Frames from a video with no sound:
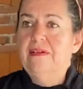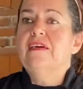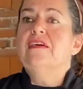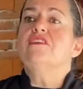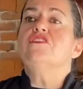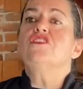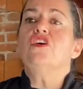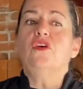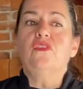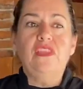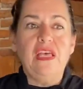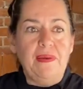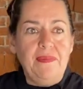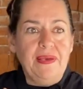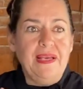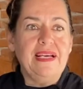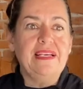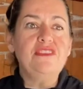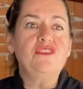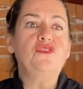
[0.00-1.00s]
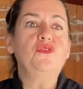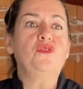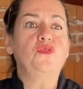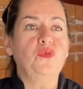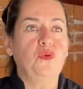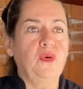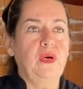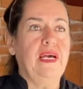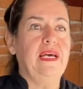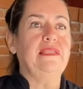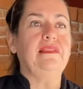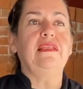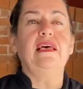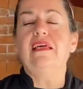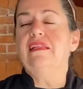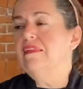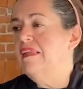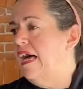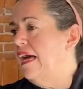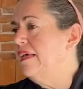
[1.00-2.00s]
So they began to do it
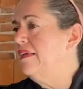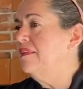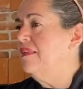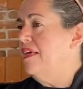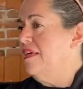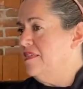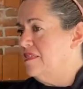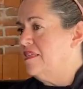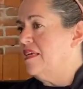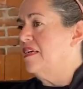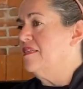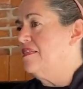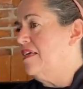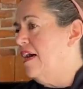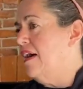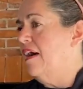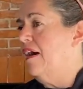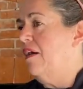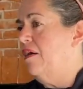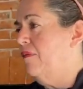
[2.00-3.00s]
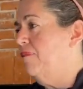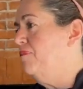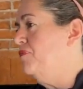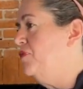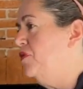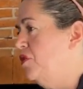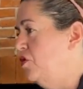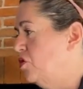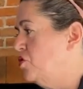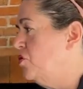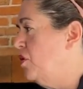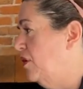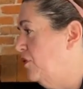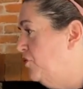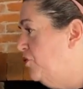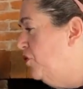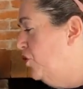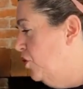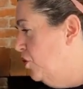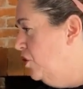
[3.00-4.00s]
like this as a usual
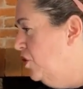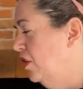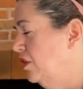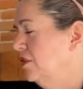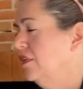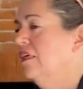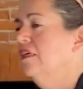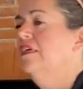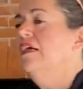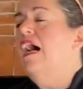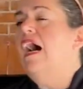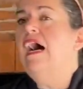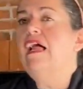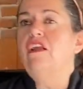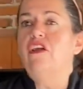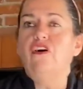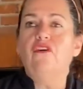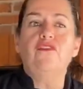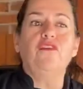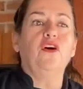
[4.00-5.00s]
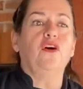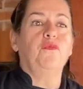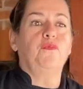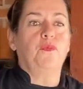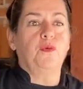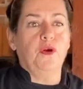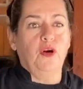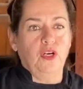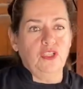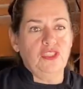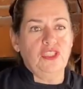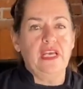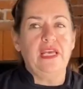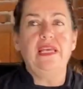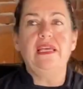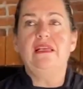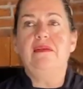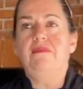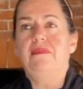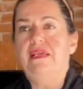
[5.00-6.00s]
food, a lot of
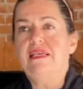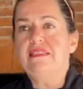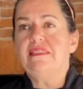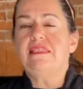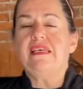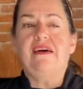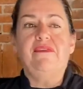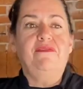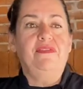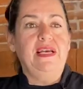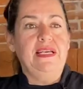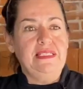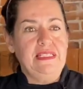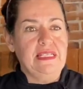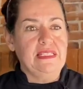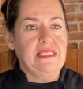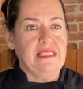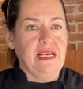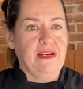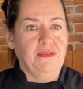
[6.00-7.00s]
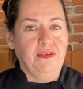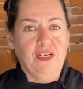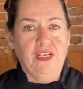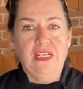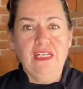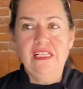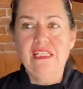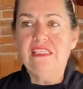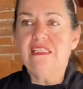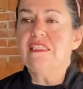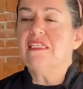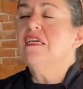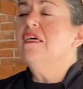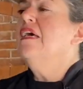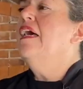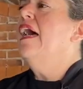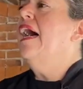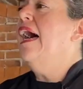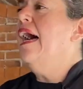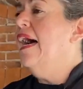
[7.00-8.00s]
protein, meats and vegetables,
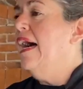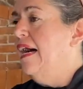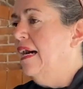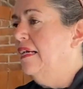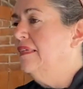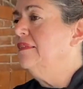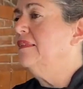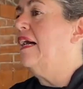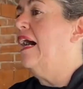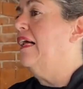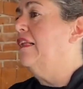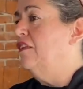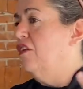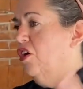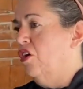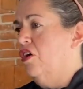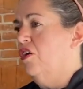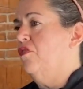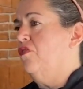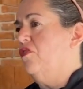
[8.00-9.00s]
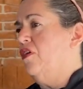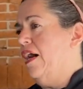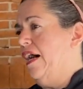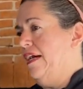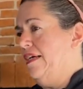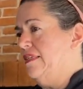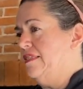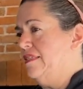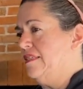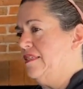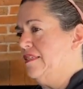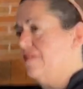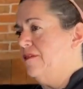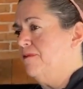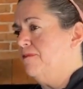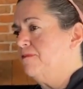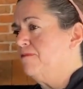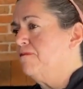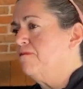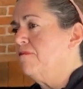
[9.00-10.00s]
and a lot of rice.
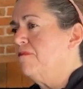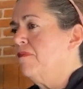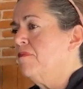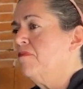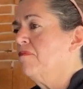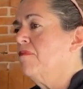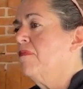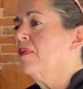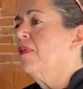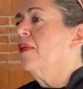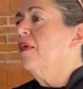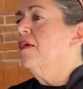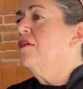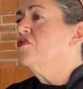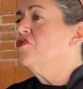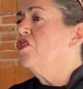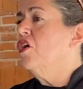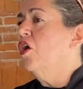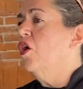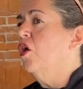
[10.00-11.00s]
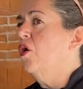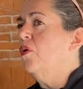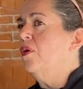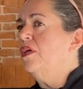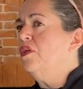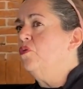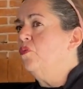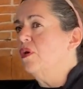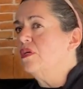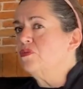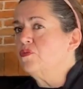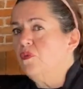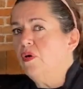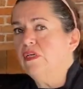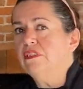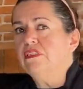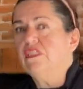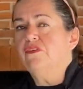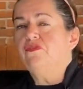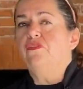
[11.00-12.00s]
So it was
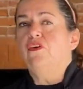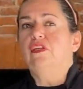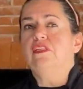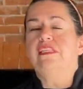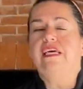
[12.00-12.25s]
wonderful.